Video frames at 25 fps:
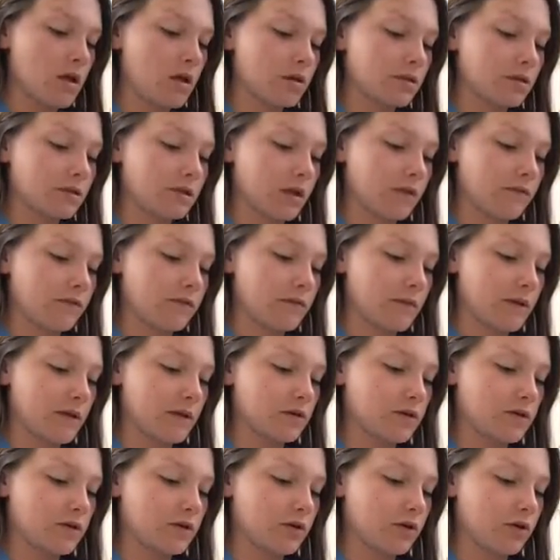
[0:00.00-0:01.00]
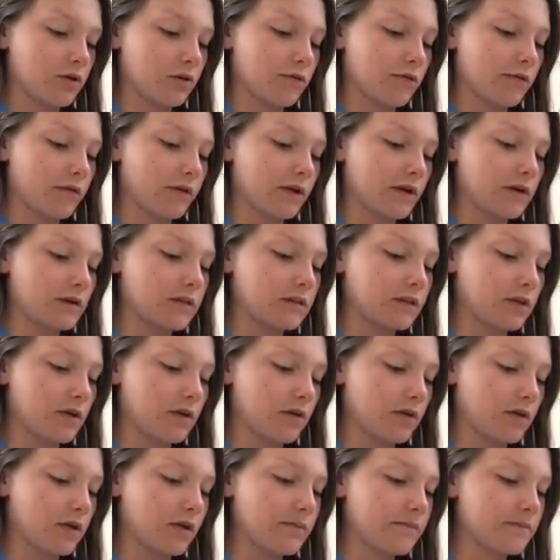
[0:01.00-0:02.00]
So you have to make sure you go very
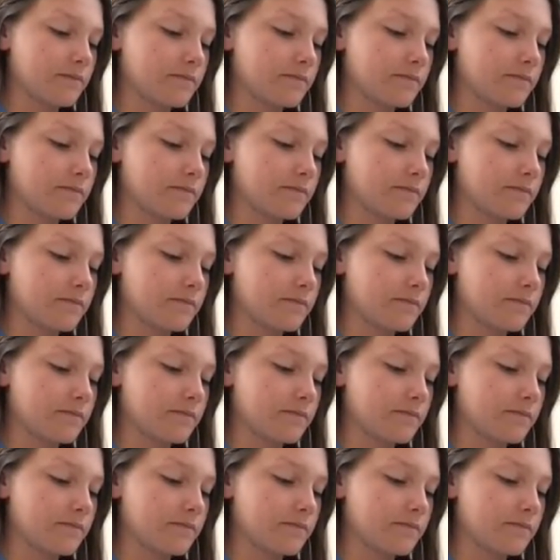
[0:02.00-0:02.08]
slowly.